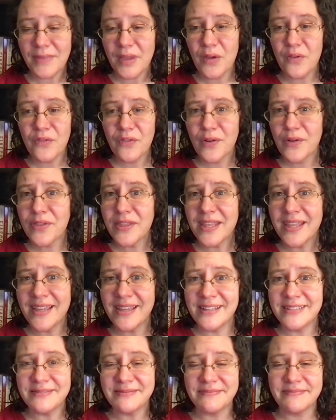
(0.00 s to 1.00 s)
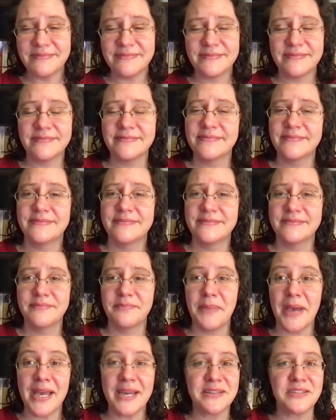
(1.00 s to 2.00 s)
For the
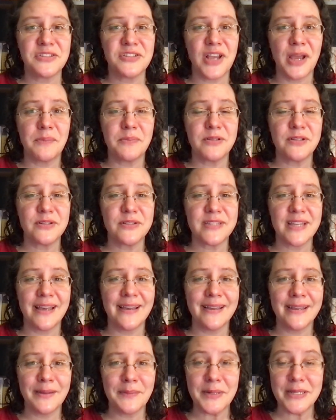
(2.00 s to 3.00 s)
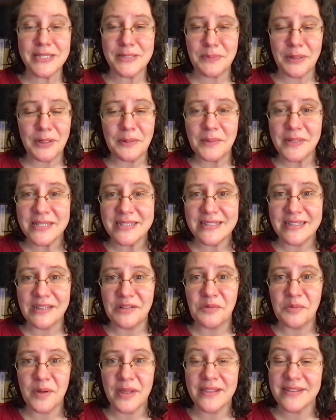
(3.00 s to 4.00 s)
past chapters, I am
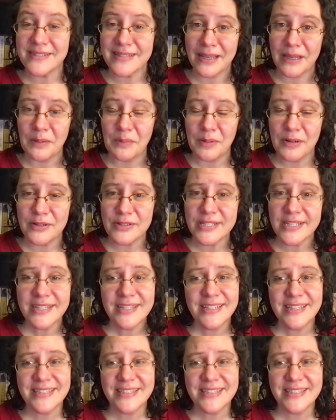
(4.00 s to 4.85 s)
experimenting with second person.